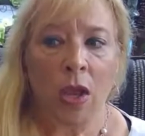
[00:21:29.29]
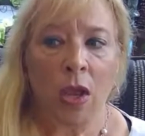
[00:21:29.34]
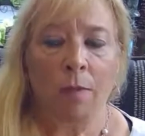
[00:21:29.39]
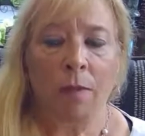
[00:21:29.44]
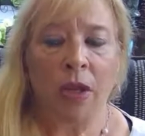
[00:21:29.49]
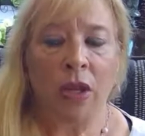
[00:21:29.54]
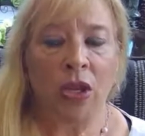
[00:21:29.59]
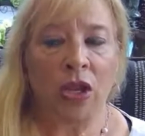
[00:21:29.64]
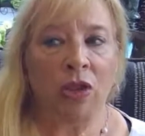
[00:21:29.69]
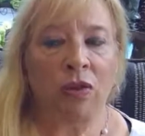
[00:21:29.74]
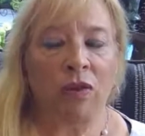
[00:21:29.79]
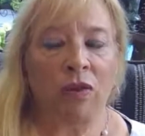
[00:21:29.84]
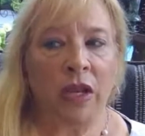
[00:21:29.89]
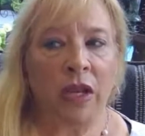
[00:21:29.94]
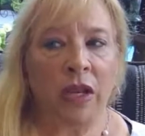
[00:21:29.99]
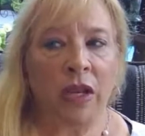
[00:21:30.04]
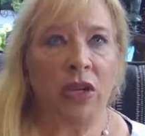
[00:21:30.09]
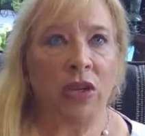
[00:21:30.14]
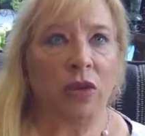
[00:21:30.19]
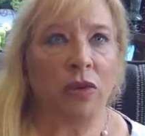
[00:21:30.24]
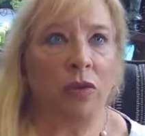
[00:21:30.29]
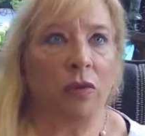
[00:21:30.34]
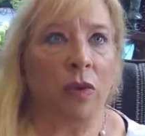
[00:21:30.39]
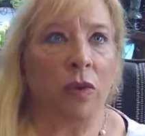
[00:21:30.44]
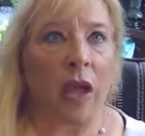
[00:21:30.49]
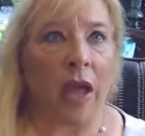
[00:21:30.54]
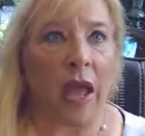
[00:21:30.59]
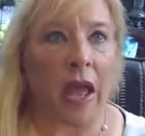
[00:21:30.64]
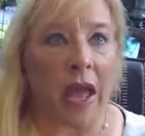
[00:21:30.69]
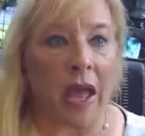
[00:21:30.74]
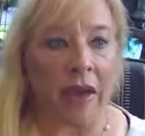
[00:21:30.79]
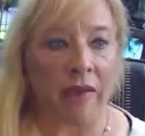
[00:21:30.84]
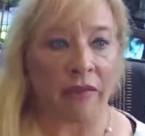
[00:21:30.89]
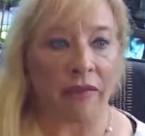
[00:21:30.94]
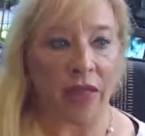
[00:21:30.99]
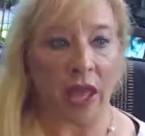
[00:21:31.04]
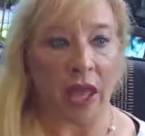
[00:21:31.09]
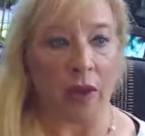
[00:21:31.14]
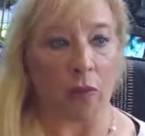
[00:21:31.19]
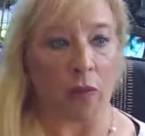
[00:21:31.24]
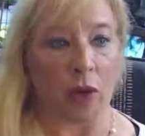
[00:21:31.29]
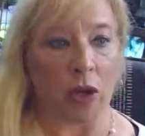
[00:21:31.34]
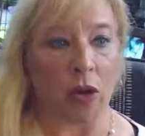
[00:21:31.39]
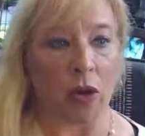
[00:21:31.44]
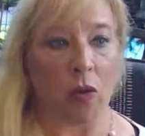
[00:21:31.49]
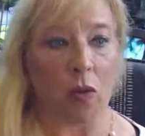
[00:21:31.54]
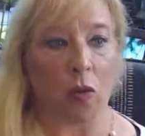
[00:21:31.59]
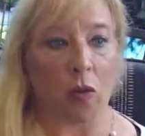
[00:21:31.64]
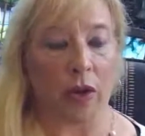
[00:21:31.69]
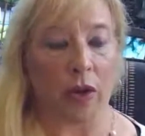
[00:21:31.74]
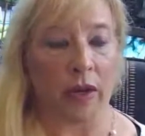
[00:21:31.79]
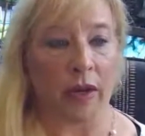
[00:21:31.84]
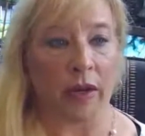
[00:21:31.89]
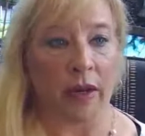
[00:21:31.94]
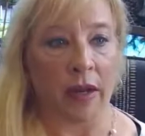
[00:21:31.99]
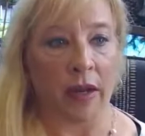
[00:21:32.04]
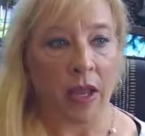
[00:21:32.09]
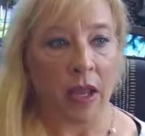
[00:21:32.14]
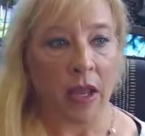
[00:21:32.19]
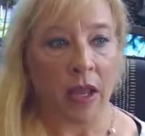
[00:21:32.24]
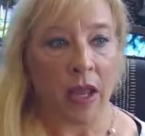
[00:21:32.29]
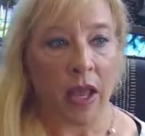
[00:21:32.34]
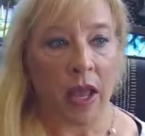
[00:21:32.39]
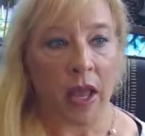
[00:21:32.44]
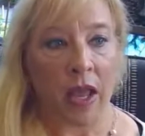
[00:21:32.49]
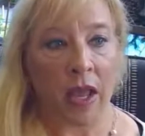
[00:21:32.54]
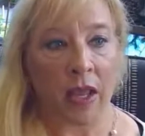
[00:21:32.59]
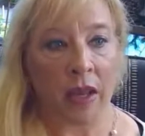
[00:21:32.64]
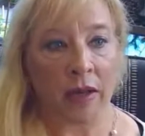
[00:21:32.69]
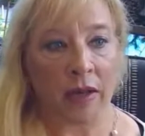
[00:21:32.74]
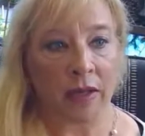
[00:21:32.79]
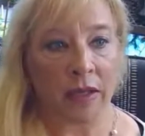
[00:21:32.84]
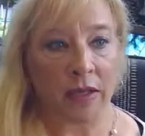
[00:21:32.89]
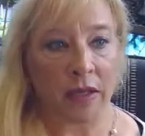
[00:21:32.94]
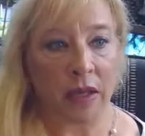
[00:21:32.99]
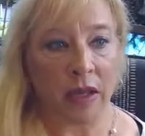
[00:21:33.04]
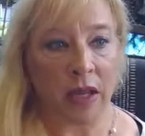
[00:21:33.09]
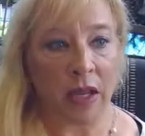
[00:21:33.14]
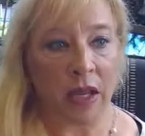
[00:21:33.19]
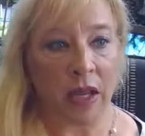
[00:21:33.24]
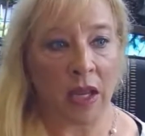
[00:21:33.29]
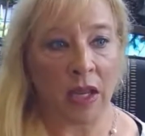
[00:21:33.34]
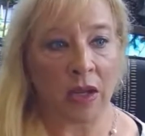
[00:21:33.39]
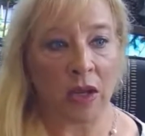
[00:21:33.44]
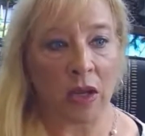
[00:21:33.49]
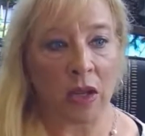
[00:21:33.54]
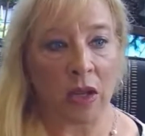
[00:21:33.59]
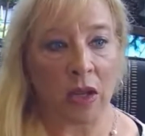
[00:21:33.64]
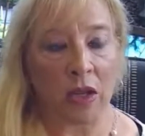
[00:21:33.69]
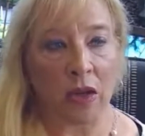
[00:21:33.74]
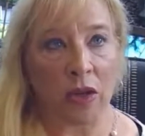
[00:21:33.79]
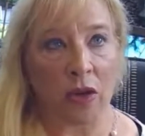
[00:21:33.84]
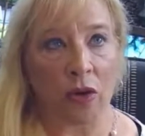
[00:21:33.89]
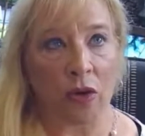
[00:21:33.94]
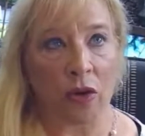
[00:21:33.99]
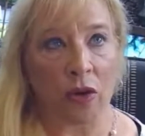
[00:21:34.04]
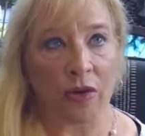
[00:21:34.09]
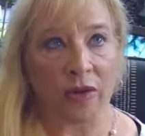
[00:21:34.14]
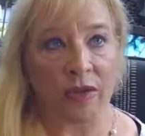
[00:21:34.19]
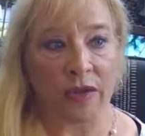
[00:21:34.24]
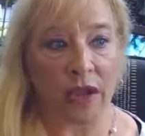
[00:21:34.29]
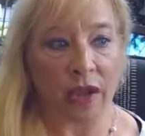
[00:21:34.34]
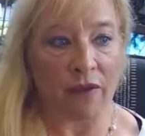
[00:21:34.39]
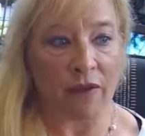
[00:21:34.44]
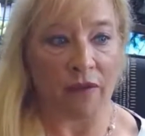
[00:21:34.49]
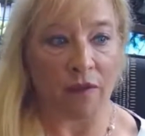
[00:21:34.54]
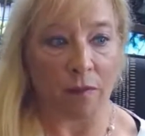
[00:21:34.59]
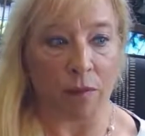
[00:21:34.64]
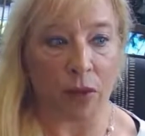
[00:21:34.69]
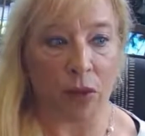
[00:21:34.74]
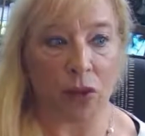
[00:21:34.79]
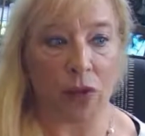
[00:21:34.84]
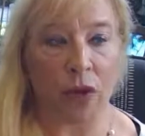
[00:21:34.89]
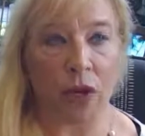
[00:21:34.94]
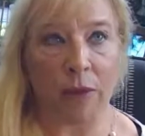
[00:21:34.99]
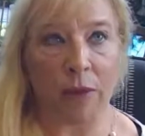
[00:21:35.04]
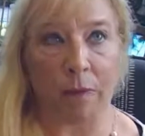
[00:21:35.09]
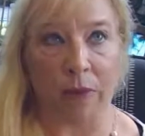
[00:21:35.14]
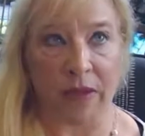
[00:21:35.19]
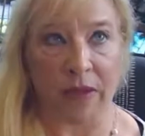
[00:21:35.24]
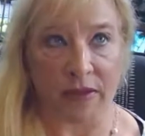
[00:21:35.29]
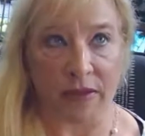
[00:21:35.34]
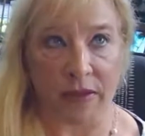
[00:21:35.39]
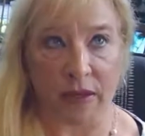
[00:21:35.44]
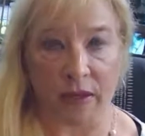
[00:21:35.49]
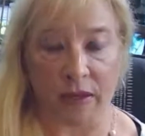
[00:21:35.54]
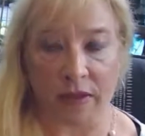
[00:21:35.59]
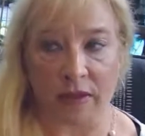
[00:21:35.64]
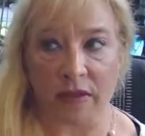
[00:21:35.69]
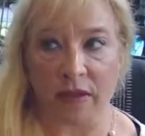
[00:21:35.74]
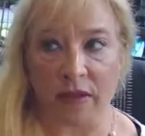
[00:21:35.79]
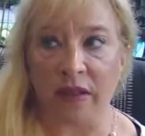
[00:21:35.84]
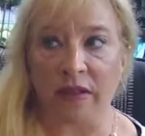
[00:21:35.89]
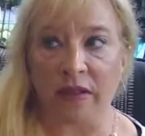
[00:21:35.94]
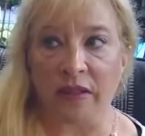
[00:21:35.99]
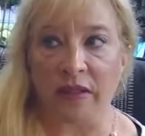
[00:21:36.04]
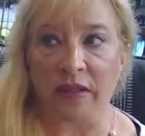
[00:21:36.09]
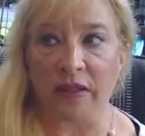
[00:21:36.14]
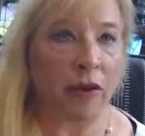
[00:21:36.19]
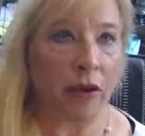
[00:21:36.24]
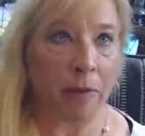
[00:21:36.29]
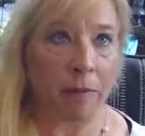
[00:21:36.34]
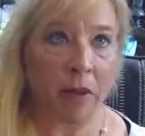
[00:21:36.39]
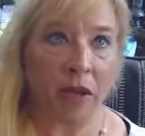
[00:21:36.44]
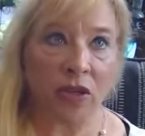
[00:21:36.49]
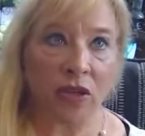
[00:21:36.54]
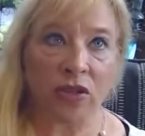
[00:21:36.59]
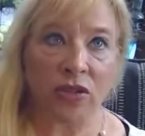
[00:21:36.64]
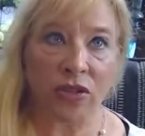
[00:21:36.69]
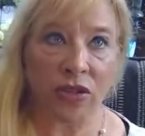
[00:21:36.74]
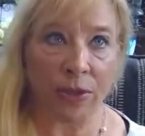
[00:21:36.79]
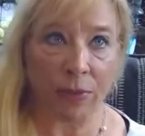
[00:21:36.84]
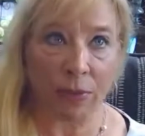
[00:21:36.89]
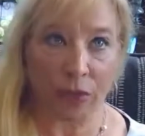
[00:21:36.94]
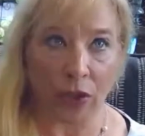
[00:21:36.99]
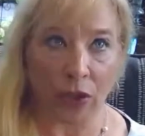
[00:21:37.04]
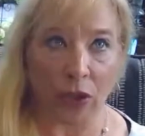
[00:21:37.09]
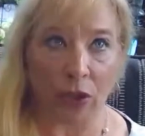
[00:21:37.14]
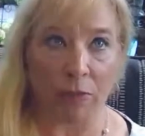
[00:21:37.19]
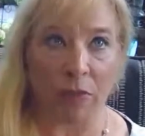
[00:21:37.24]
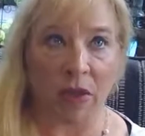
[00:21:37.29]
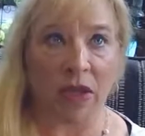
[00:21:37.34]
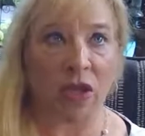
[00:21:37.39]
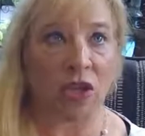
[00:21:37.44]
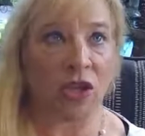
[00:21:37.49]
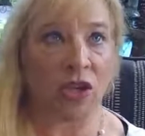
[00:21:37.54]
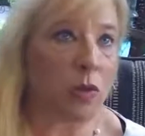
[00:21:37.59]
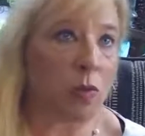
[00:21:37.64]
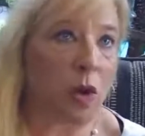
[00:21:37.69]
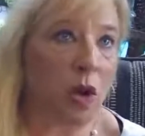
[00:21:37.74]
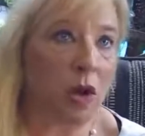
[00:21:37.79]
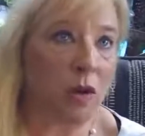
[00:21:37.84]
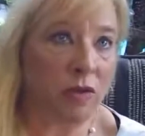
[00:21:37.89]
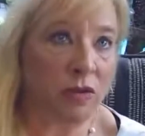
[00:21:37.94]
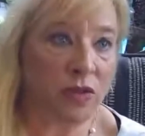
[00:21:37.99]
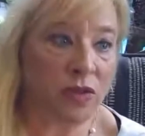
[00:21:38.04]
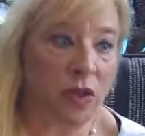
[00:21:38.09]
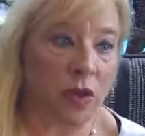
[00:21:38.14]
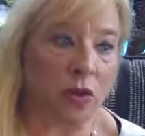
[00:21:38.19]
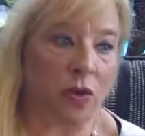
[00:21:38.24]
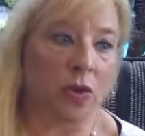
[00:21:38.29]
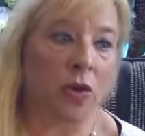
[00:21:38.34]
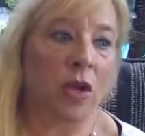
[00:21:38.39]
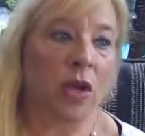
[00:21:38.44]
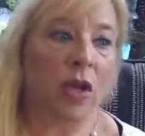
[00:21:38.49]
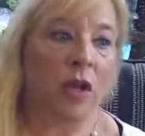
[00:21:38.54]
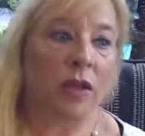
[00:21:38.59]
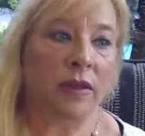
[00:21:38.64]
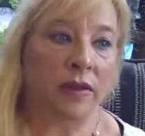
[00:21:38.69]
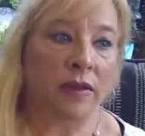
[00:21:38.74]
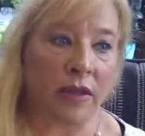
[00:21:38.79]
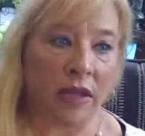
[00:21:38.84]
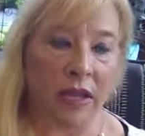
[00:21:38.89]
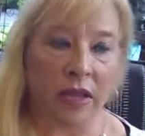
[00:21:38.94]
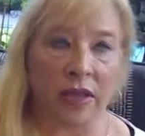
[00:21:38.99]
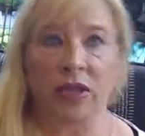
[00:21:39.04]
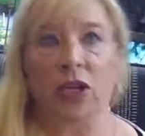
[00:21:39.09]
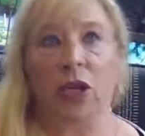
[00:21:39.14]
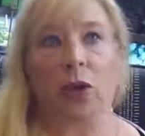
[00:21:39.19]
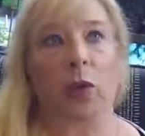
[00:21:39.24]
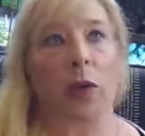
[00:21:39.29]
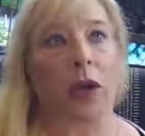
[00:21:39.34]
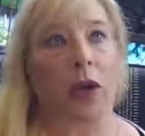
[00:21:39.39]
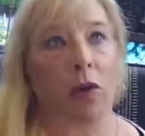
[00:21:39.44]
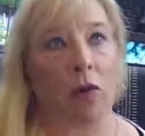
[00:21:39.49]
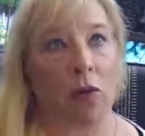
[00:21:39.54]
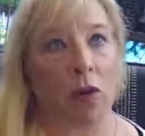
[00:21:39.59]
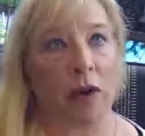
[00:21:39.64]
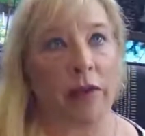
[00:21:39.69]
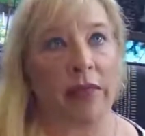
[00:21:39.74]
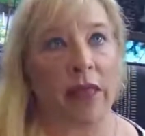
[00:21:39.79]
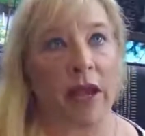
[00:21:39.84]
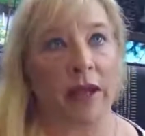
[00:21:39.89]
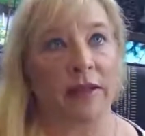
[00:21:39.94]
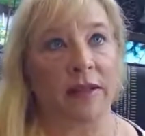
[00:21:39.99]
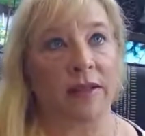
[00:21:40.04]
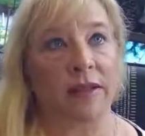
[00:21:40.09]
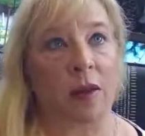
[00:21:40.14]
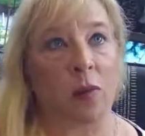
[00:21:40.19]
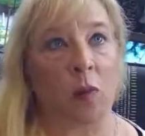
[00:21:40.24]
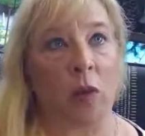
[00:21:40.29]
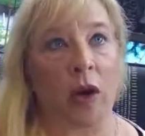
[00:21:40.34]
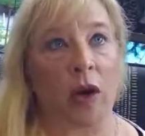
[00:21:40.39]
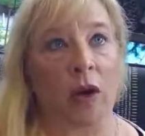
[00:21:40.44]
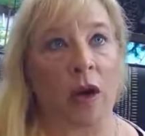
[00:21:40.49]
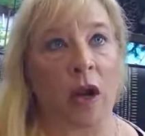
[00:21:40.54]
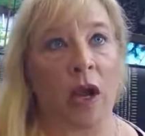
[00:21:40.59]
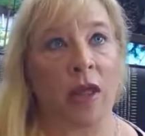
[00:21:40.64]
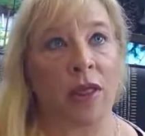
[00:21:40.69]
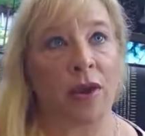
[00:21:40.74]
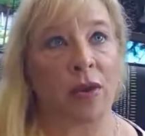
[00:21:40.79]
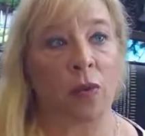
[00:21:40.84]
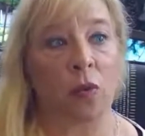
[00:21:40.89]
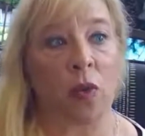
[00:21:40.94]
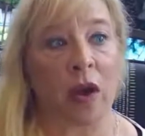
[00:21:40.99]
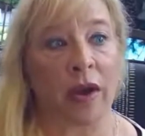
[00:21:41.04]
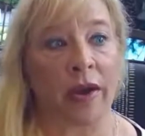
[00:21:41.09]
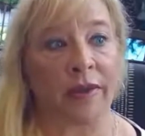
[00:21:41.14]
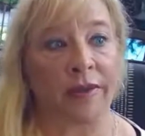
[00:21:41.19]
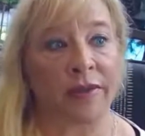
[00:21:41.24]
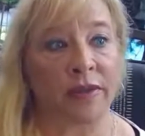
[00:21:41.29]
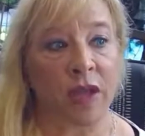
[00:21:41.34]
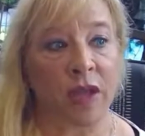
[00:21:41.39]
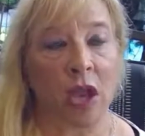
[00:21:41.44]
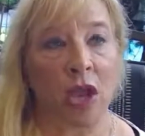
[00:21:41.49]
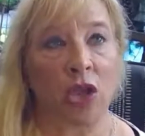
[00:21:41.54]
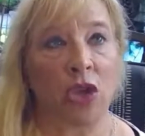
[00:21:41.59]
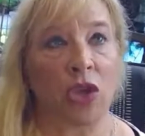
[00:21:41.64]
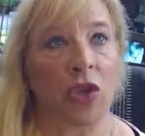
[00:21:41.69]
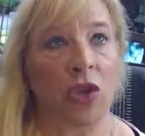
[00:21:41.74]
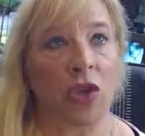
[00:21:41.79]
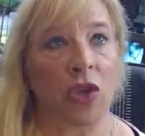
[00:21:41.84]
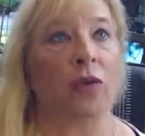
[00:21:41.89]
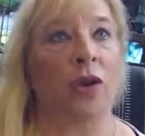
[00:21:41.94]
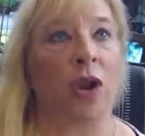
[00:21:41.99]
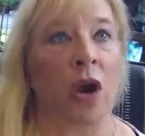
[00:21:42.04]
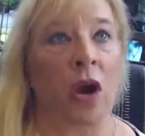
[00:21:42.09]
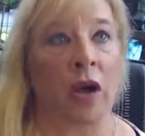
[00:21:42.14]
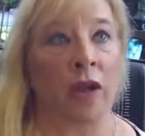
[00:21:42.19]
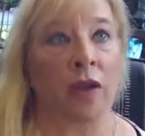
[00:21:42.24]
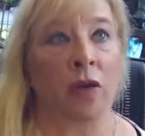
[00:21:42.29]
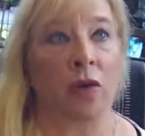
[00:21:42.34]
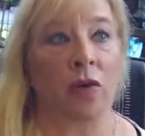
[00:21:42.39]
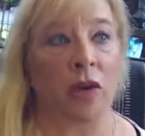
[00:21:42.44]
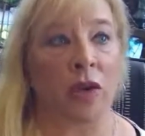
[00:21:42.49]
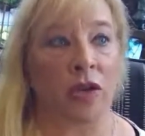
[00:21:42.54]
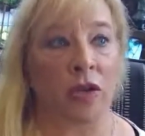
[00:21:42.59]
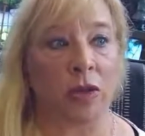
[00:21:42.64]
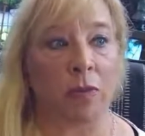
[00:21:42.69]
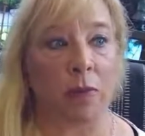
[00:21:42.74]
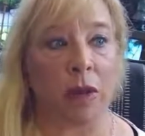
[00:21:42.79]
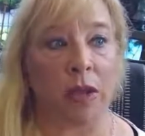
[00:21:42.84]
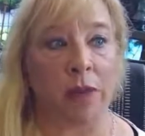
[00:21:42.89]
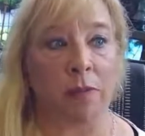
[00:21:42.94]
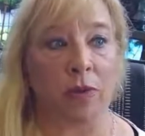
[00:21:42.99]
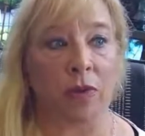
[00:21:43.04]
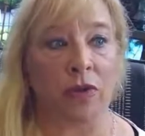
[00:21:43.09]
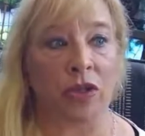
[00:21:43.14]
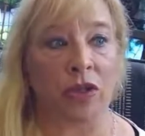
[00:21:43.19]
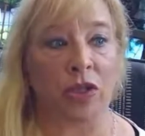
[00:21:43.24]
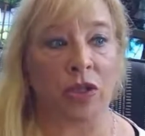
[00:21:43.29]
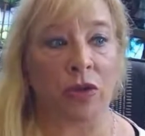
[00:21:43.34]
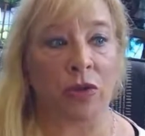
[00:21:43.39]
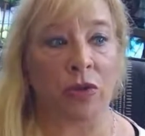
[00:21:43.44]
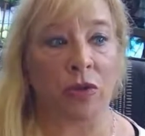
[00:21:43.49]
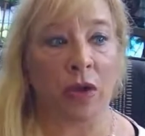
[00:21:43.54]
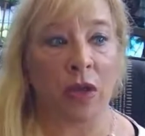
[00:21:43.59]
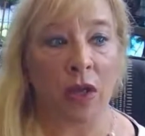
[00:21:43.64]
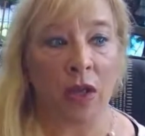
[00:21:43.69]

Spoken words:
but you need to have that recorded. And in your self-employed business, it's very much similar, because you also need to record that somewhere. Otherwise, you're not going to be able to